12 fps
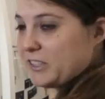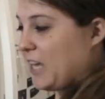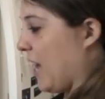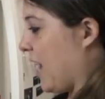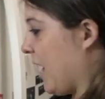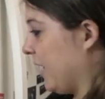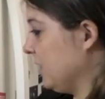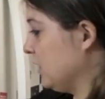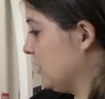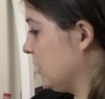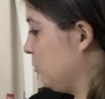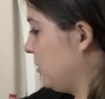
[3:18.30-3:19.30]
Add
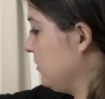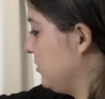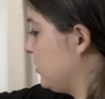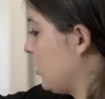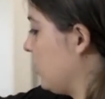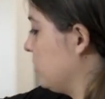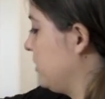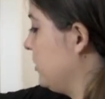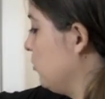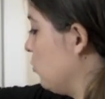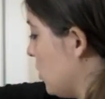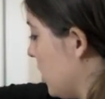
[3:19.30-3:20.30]
a little bit of salt to
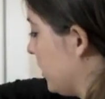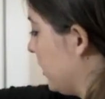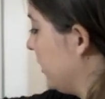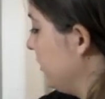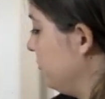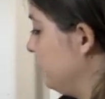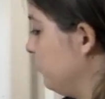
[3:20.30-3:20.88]
your water